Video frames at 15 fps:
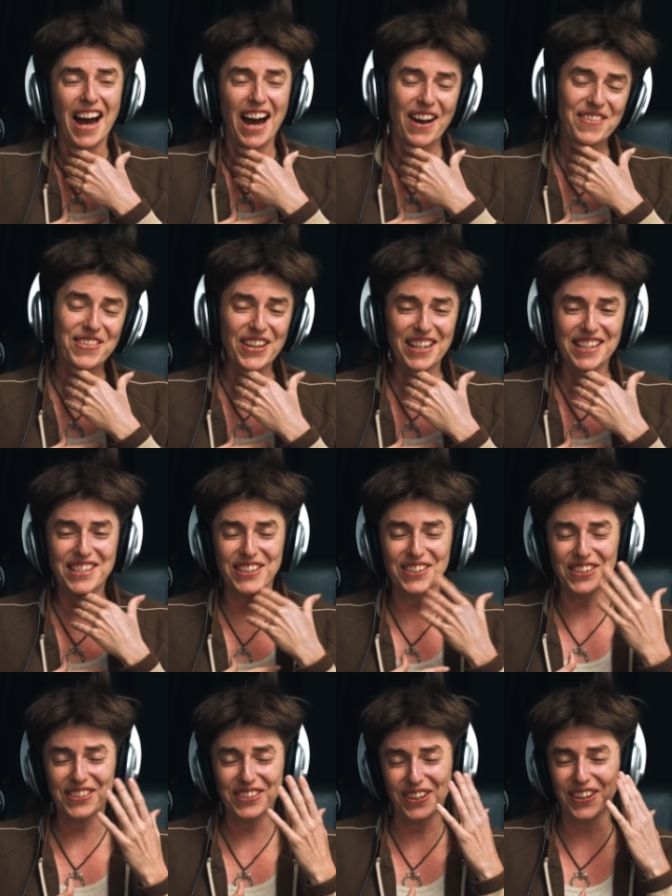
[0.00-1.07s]
I'm
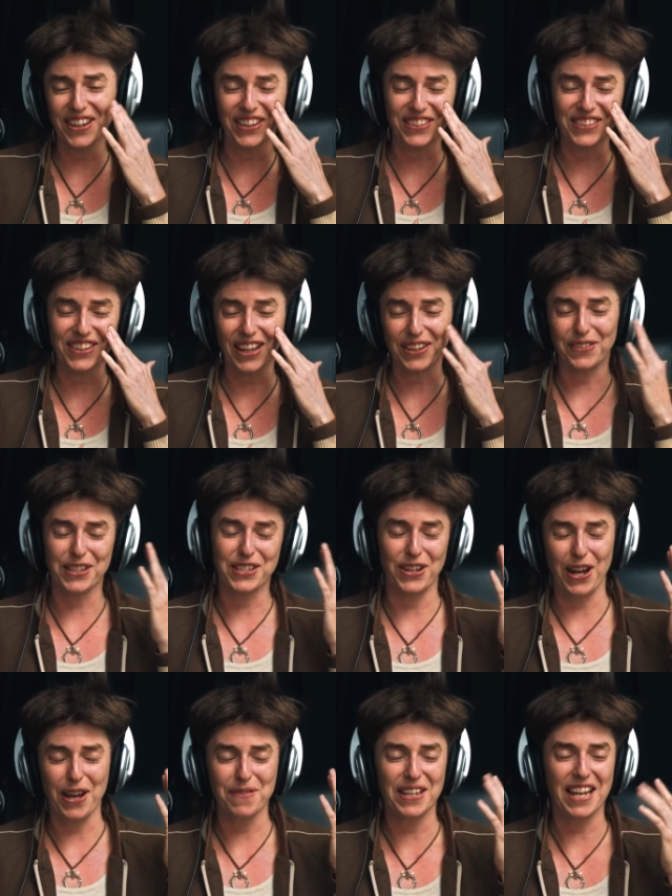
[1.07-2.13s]
32, going on like
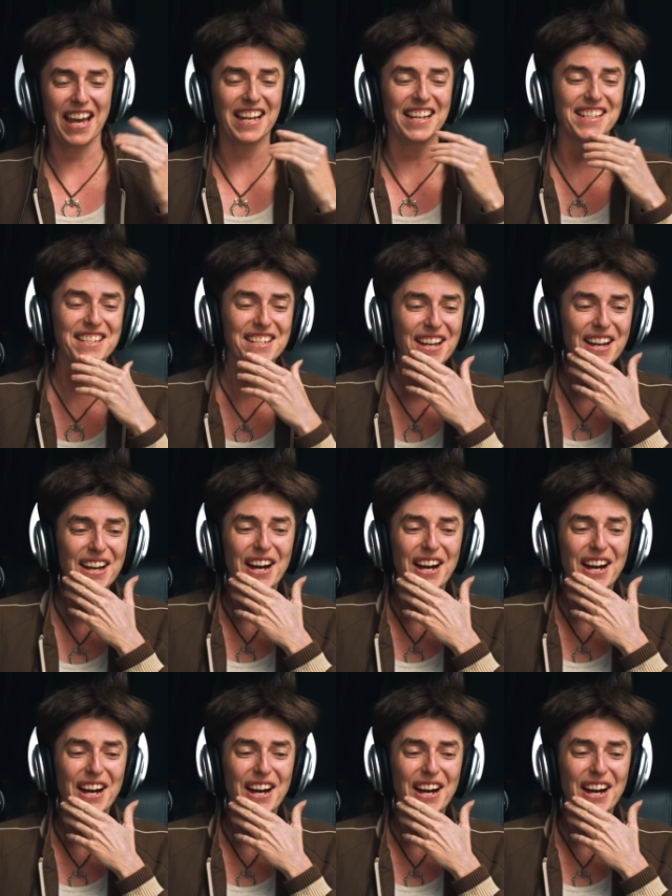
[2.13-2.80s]
retirement age.